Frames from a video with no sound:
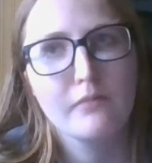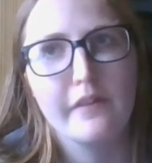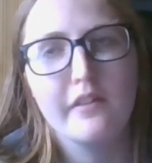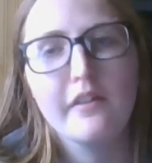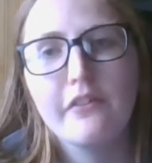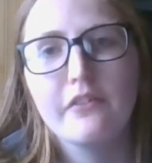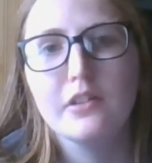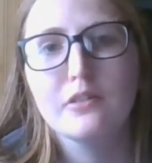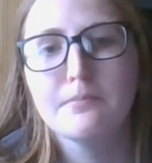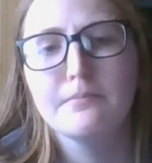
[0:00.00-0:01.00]
with like this
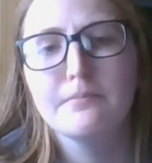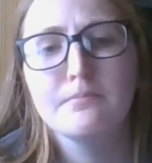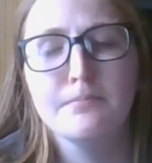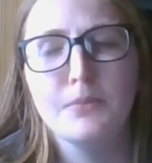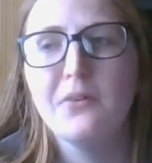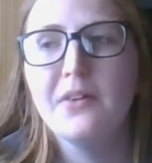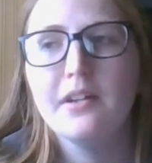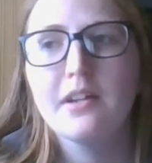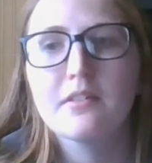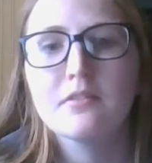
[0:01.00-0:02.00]
little
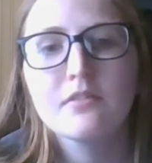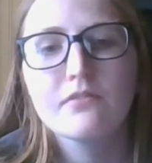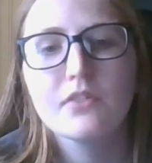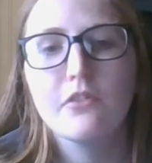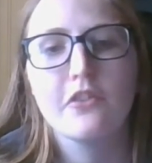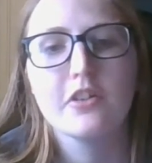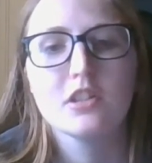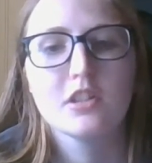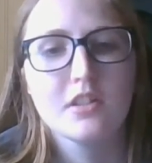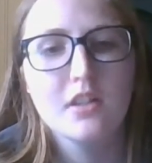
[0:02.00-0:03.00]
boy. I don't know if it was
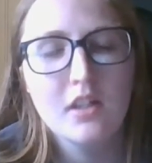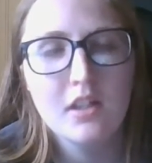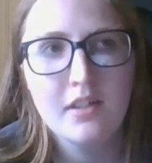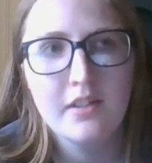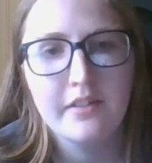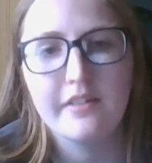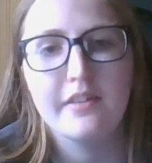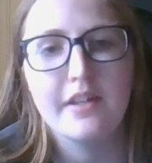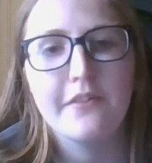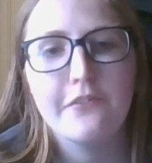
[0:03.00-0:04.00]
her
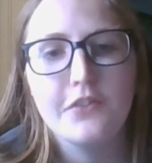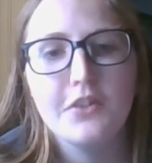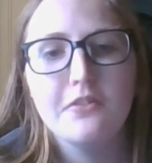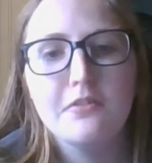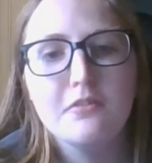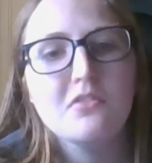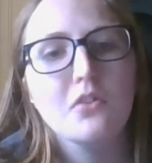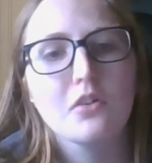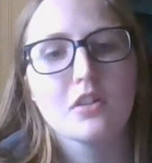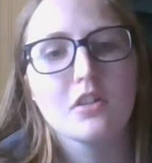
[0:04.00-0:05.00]
nephew
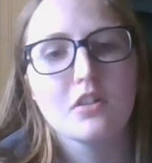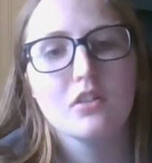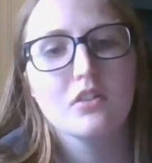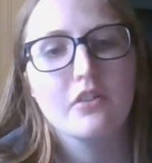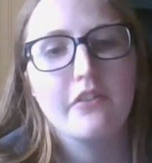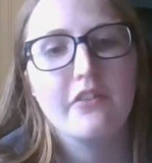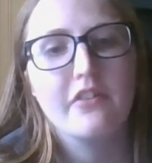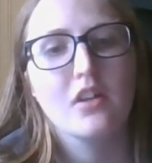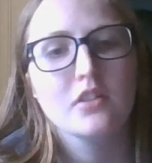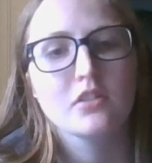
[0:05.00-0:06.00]
or her
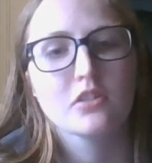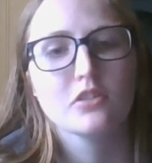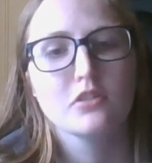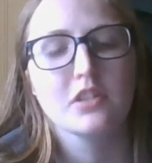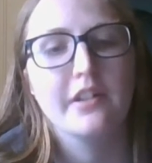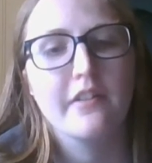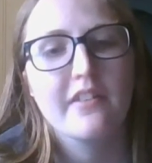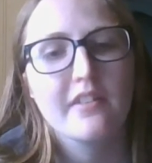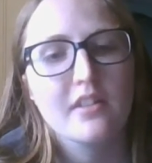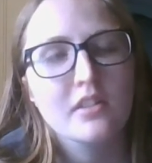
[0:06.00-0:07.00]
son or her
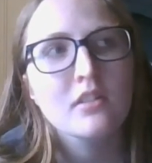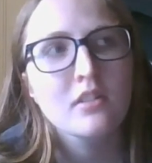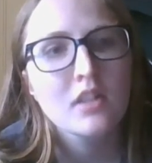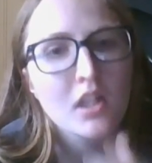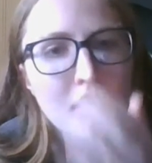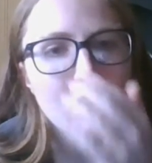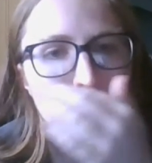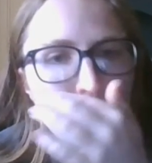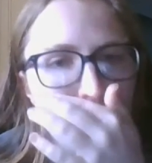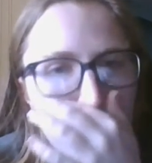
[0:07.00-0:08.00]
grandson
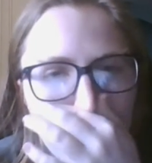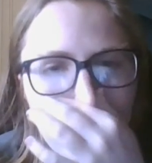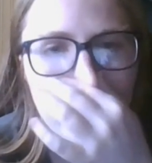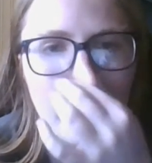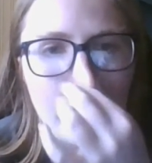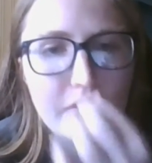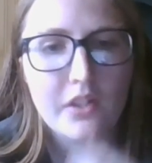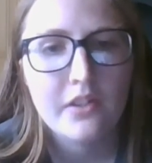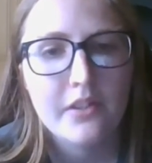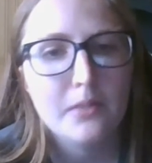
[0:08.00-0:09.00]
that was
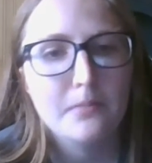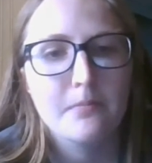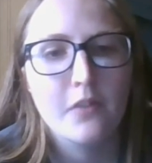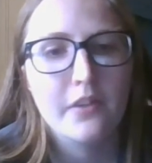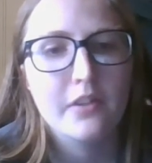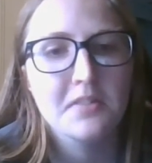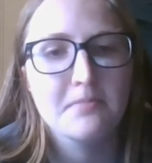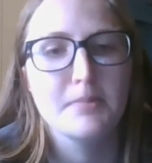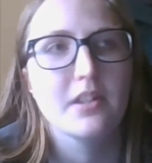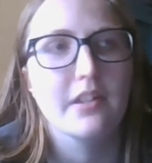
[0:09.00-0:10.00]
living there with
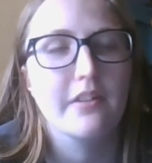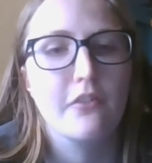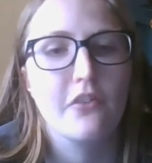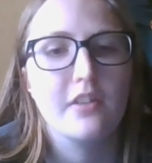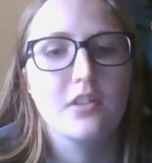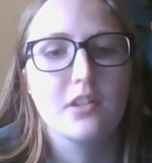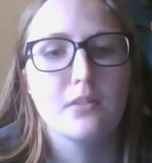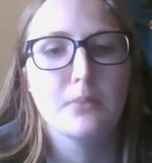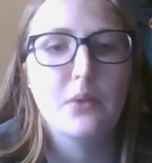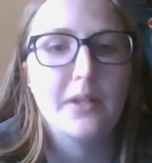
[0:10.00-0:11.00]
her, but it was like a
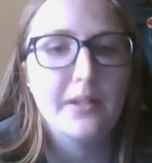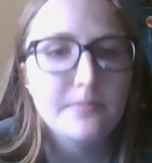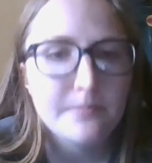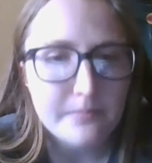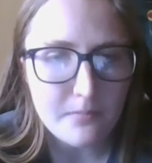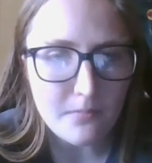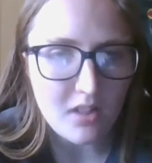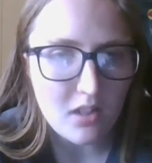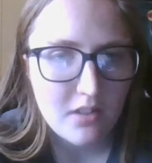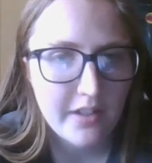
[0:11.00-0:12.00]
little boy.
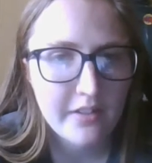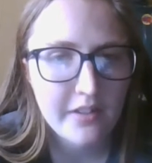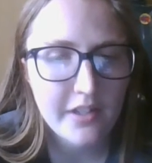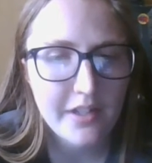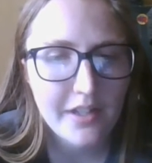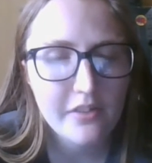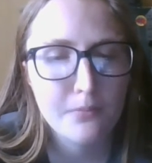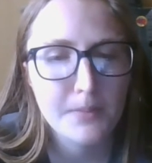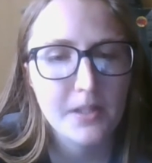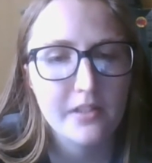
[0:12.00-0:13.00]
And he had
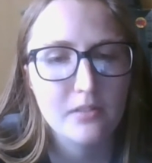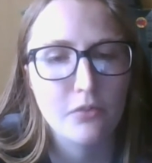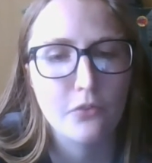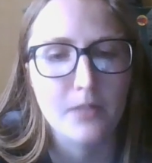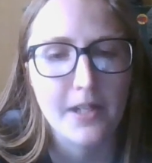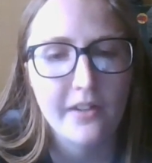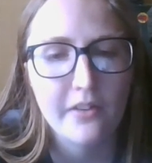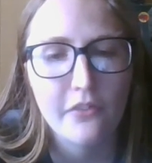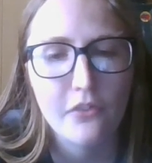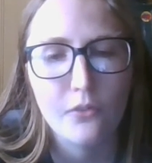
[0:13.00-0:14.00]
his bike and was
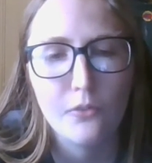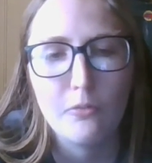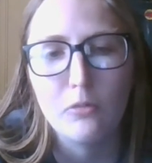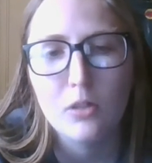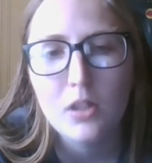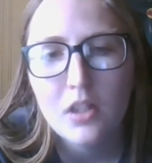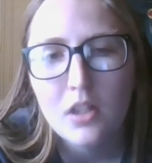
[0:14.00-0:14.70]
riding to